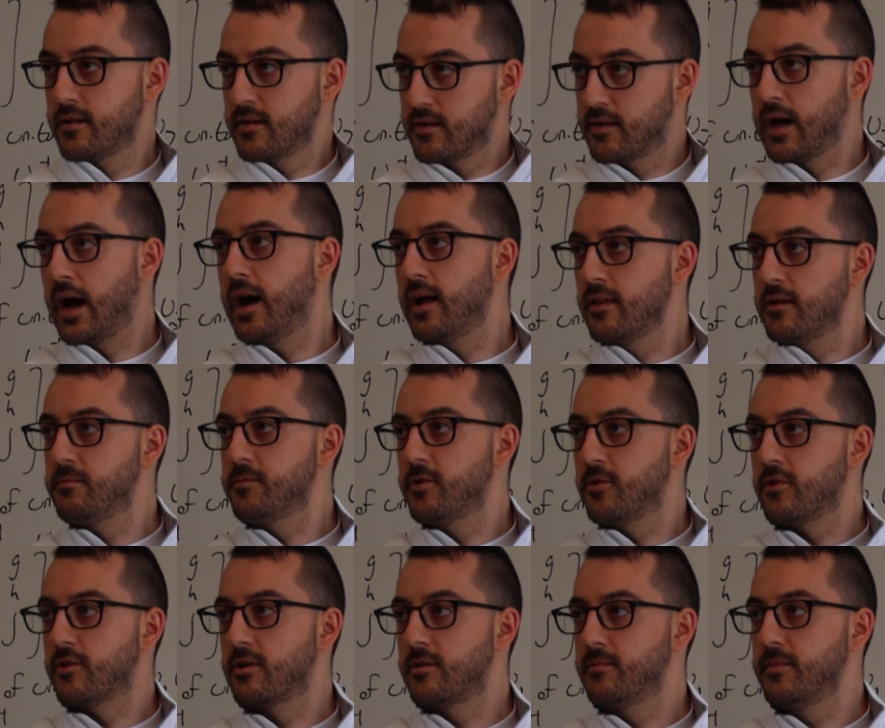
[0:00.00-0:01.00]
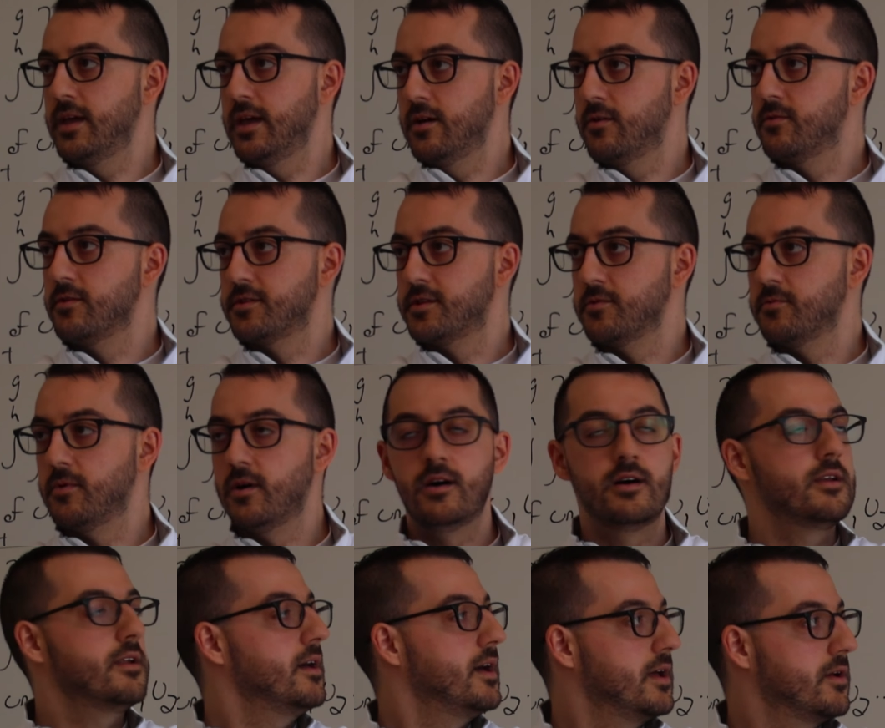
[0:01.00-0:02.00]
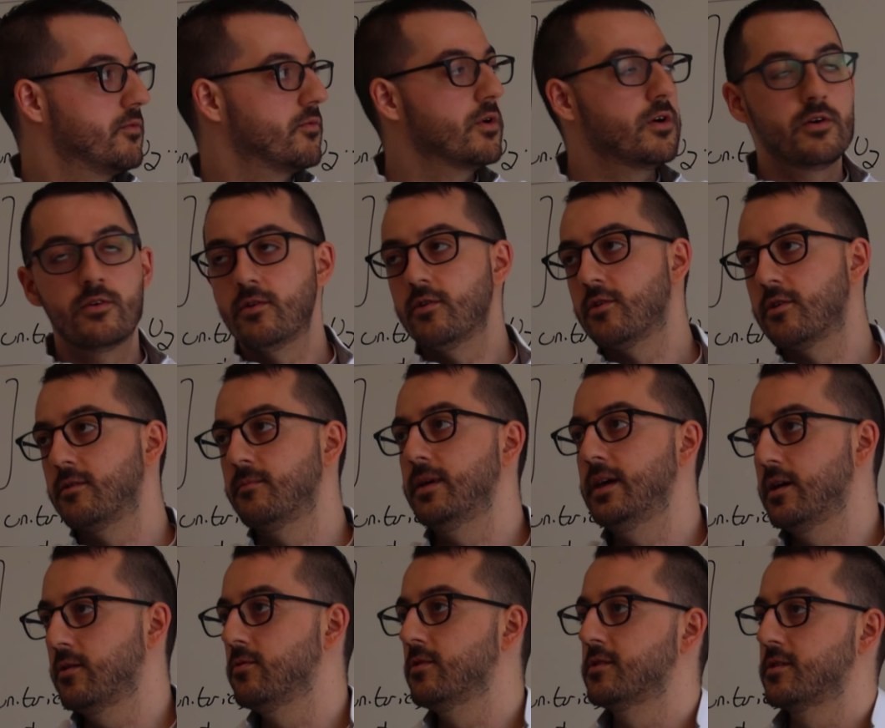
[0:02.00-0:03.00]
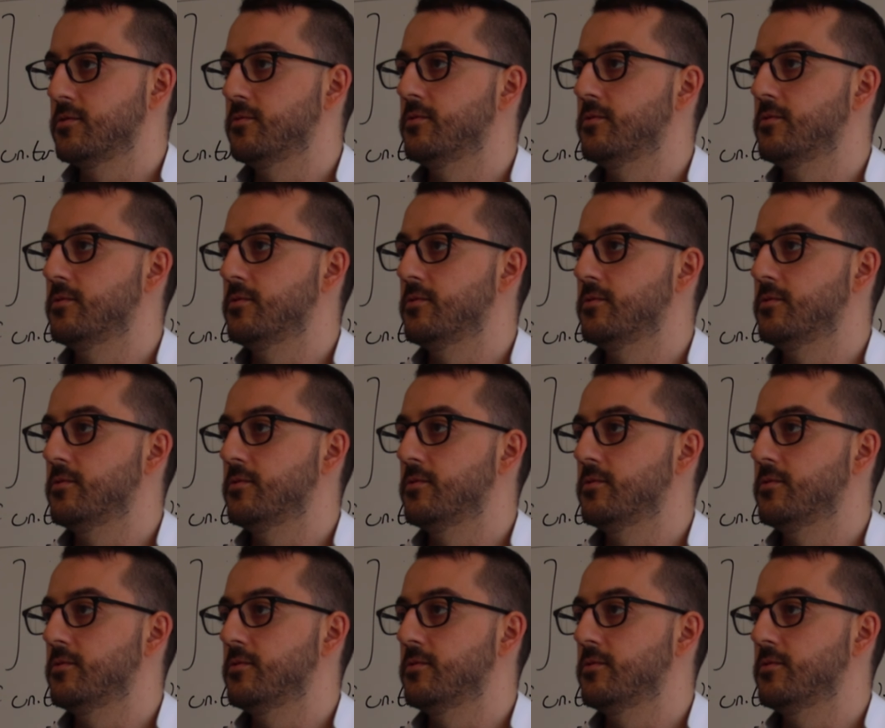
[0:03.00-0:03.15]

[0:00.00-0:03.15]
column norm equal to 1 and row norm equal to